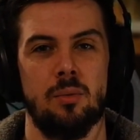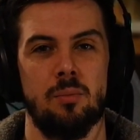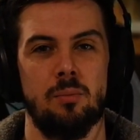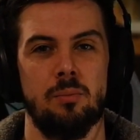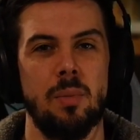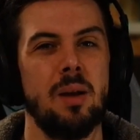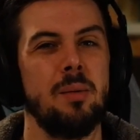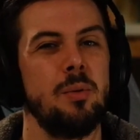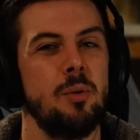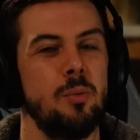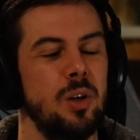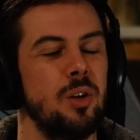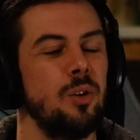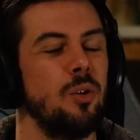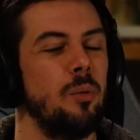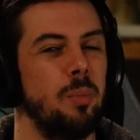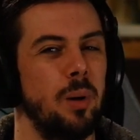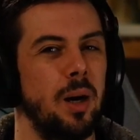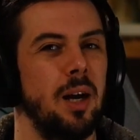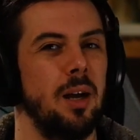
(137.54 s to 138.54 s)
maybe we do
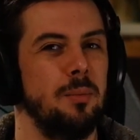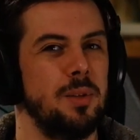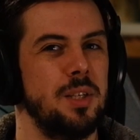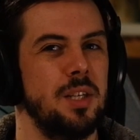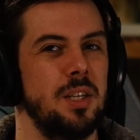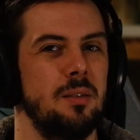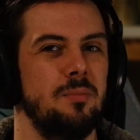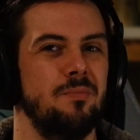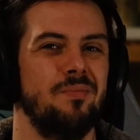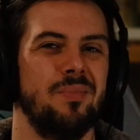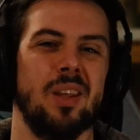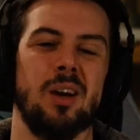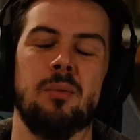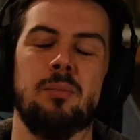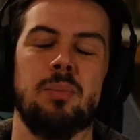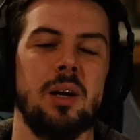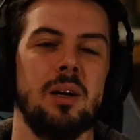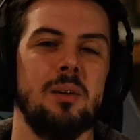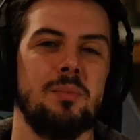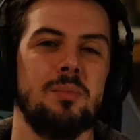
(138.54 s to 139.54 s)
a biopsy. Now, a
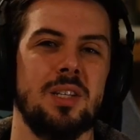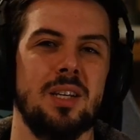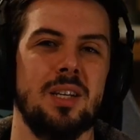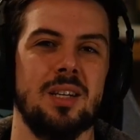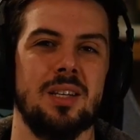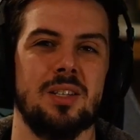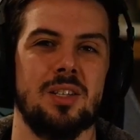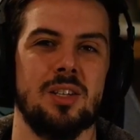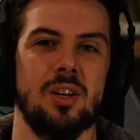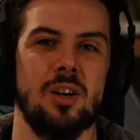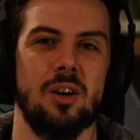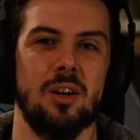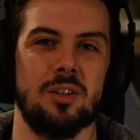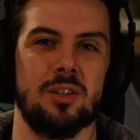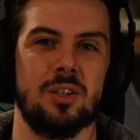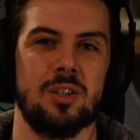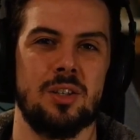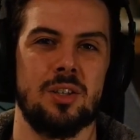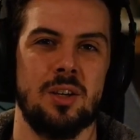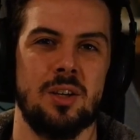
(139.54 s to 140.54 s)
biopsy is
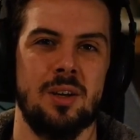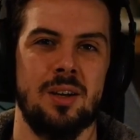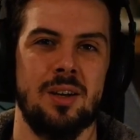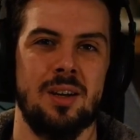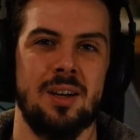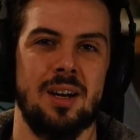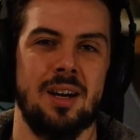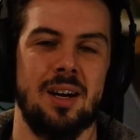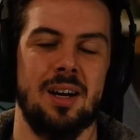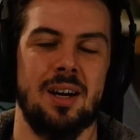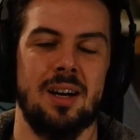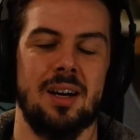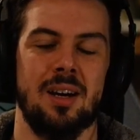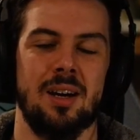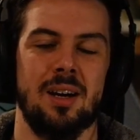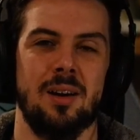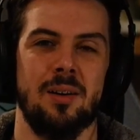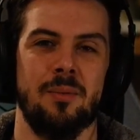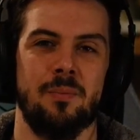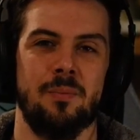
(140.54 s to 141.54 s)
not
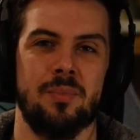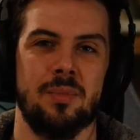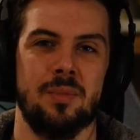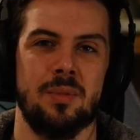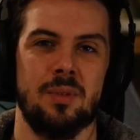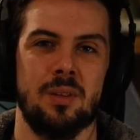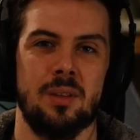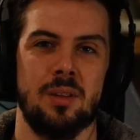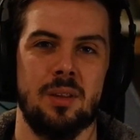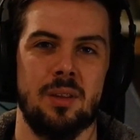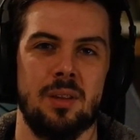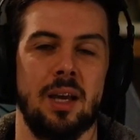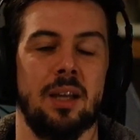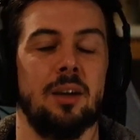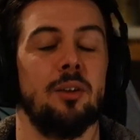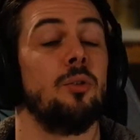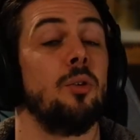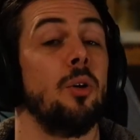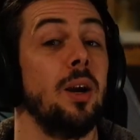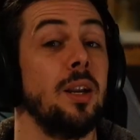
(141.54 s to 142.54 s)
uh, that
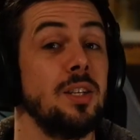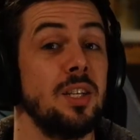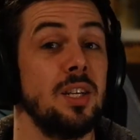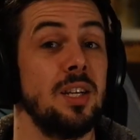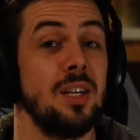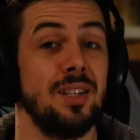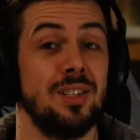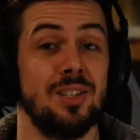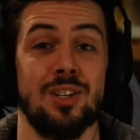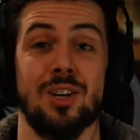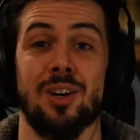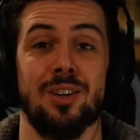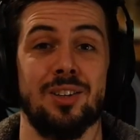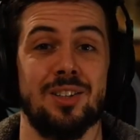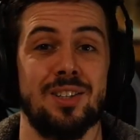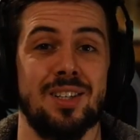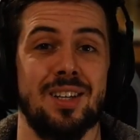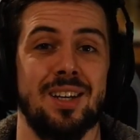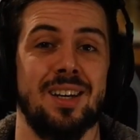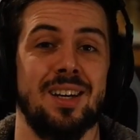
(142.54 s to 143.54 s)
crazy, it's
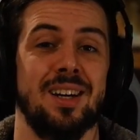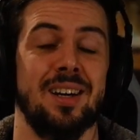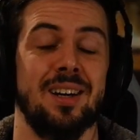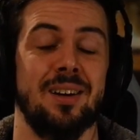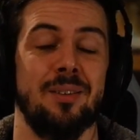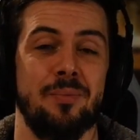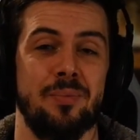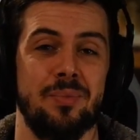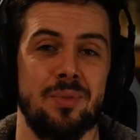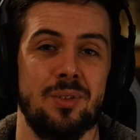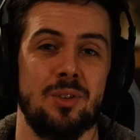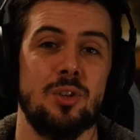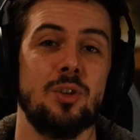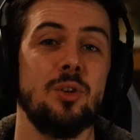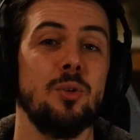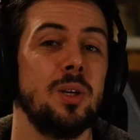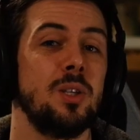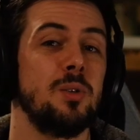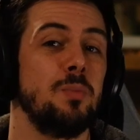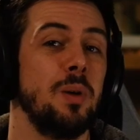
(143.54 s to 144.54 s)
not uh,
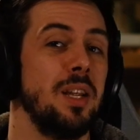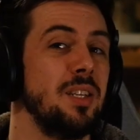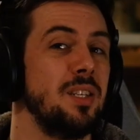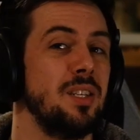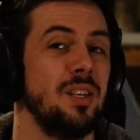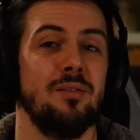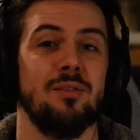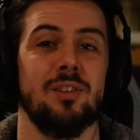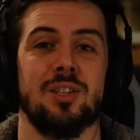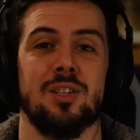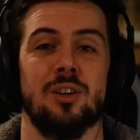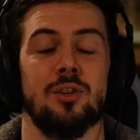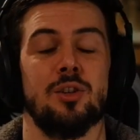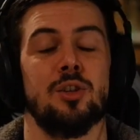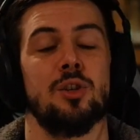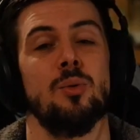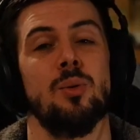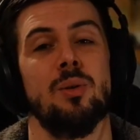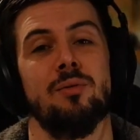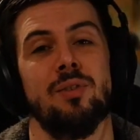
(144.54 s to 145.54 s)
too expensive, it's not
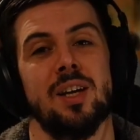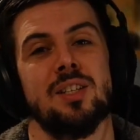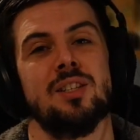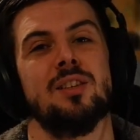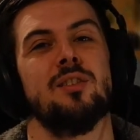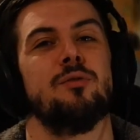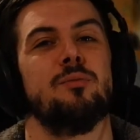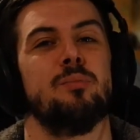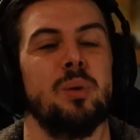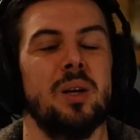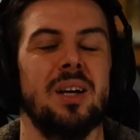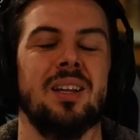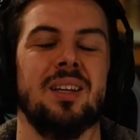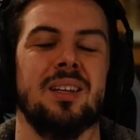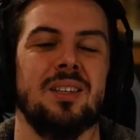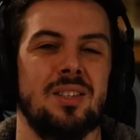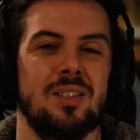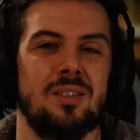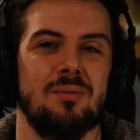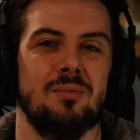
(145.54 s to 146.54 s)
too invasive, but it
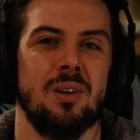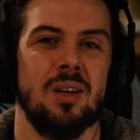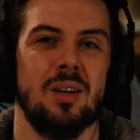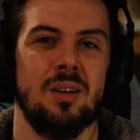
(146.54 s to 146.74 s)
is